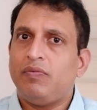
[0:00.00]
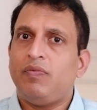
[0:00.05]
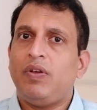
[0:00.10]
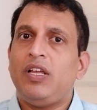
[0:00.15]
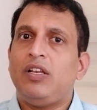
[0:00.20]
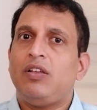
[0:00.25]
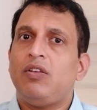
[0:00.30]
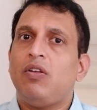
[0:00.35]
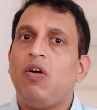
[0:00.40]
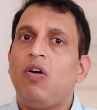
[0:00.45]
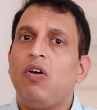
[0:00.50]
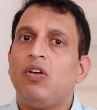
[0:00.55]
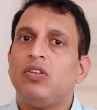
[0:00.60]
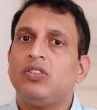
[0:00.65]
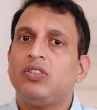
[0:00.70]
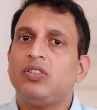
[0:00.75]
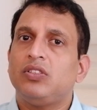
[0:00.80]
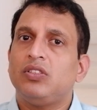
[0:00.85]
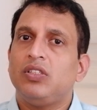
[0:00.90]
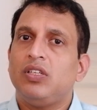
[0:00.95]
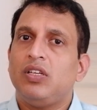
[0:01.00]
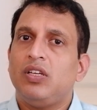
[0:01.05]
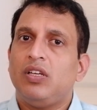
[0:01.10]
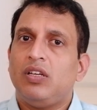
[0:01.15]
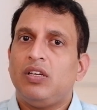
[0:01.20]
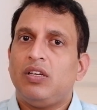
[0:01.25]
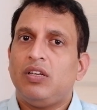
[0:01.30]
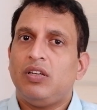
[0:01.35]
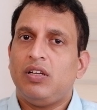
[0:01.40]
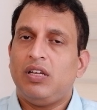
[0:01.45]
weight loss
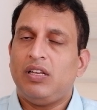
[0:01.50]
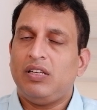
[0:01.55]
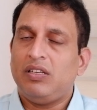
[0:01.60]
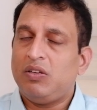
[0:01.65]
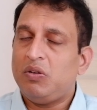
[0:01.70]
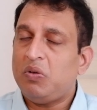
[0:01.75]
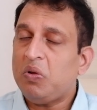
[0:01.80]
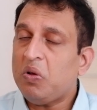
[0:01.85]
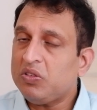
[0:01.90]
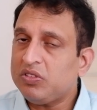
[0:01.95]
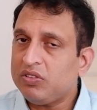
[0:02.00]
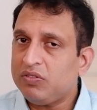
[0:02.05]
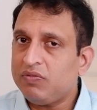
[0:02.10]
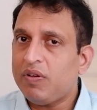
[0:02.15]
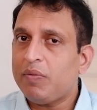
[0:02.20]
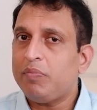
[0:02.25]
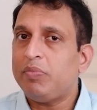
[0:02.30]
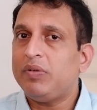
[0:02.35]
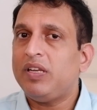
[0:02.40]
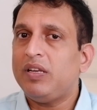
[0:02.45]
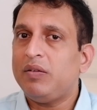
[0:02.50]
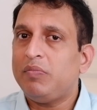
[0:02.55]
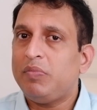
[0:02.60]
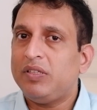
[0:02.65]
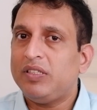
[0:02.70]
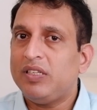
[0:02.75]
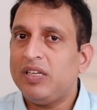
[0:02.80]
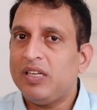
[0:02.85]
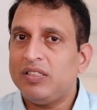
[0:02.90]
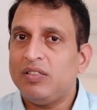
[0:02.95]
and loss of appetite.
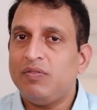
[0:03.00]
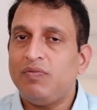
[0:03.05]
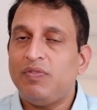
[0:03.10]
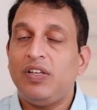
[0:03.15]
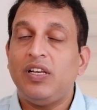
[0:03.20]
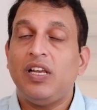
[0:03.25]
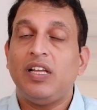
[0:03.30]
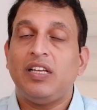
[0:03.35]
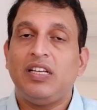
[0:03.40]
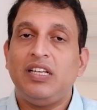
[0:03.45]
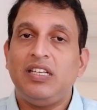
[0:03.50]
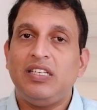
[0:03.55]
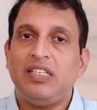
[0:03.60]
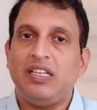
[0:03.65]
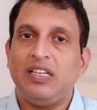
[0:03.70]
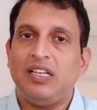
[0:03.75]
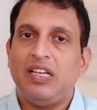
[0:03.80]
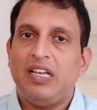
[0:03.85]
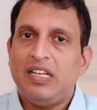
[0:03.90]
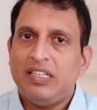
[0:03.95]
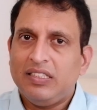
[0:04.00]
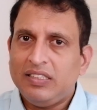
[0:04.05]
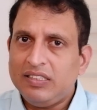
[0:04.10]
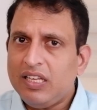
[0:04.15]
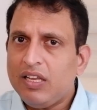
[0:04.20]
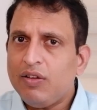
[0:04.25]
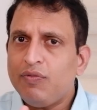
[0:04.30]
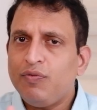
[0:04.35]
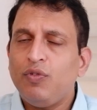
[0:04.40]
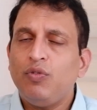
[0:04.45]
Patient doesn't feel like eating. These
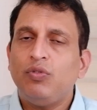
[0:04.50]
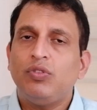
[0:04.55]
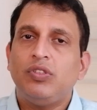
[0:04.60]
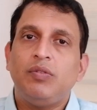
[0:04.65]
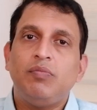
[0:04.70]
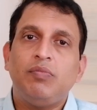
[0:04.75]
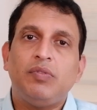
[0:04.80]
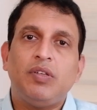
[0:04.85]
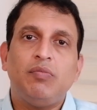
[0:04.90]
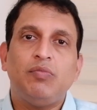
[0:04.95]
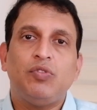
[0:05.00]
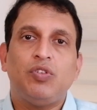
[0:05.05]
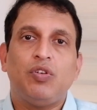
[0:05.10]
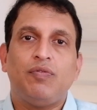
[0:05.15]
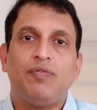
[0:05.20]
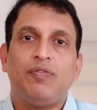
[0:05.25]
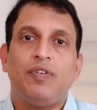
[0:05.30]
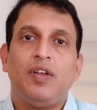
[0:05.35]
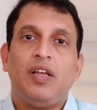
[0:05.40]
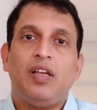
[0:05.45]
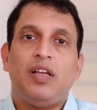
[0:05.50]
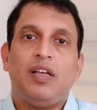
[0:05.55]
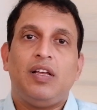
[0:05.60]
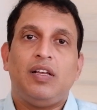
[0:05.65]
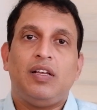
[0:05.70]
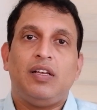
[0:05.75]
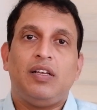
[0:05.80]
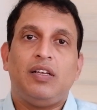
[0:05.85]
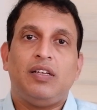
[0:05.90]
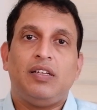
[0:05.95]
are a few symptoms of
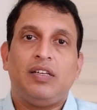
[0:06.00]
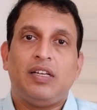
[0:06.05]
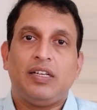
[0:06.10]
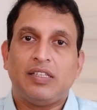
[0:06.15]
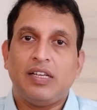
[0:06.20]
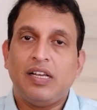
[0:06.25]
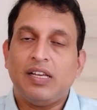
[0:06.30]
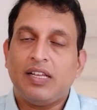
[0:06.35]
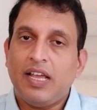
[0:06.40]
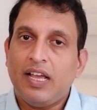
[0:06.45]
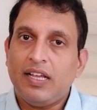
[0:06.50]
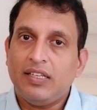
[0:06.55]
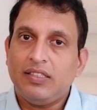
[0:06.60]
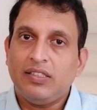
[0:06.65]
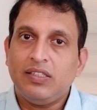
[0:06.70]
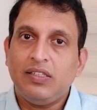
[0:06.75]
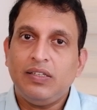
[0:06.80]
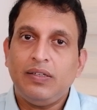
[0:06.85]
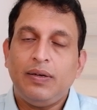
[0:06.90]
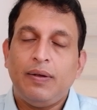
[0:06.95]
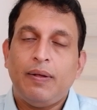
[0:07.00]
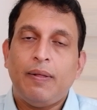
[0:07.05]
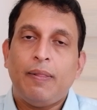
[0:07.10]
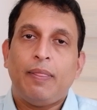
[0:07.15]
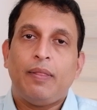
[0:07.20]
rectal cancer.